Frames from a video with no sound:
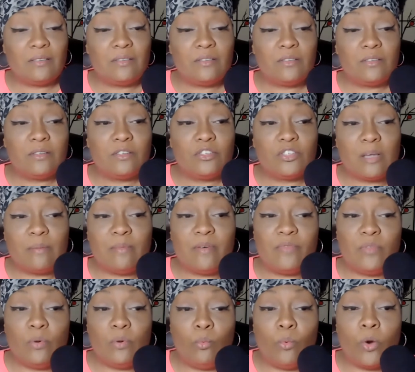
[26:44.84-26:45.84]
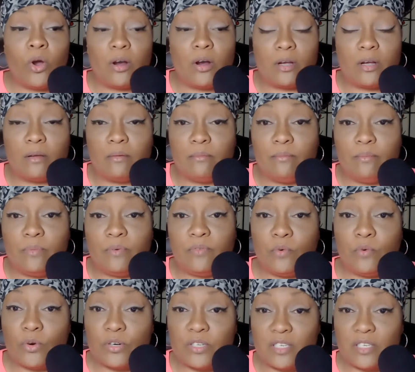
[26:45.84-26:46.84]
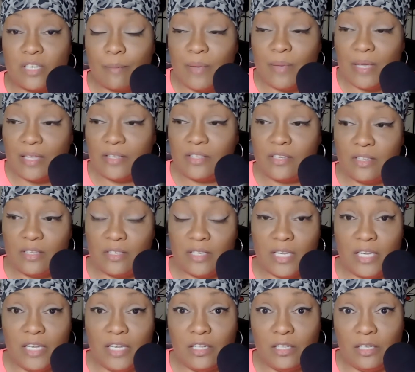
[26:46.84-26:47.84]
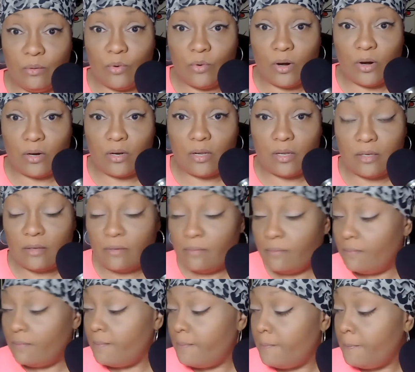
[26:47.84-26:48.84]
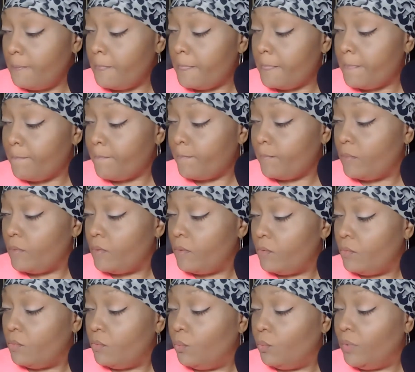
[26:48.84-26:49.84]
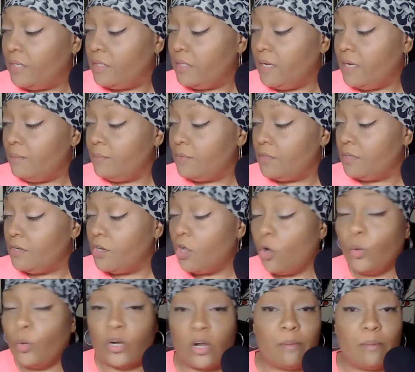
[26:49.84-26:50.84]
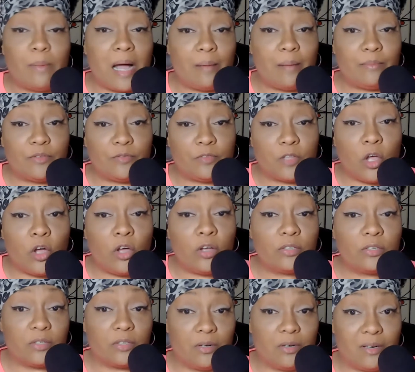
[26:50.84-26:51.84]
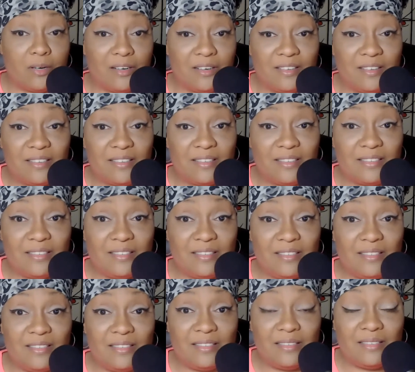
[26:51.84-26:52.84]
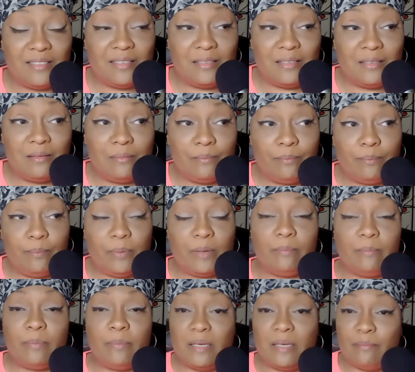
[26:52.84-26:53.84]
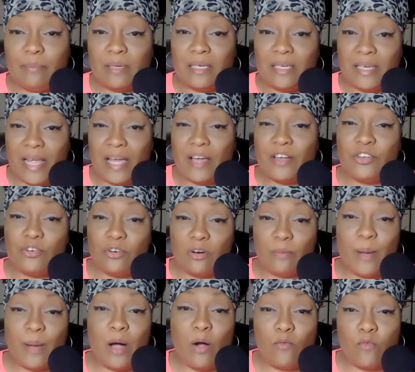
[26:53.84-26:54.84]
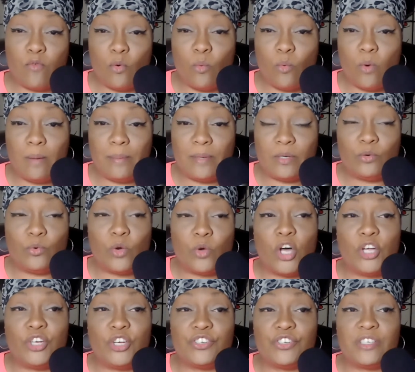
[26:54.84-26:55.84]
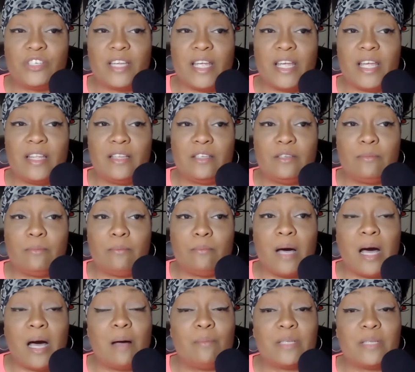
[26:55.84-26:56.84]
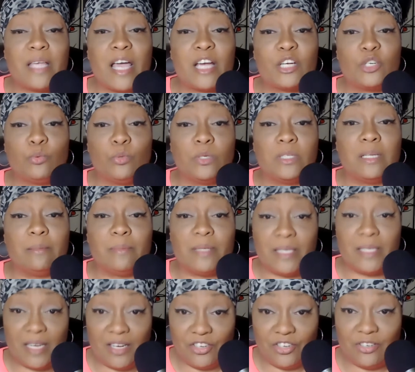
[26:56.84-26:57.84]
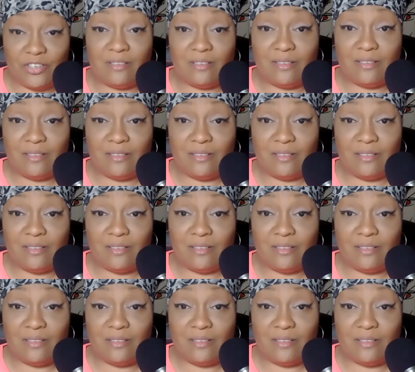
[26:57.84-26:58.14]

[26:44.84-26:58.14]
Some of the work before stepping into this healing work, we seem to know what our mom's flaws are, but now you're a powerful woman who understands mom's actual limitations,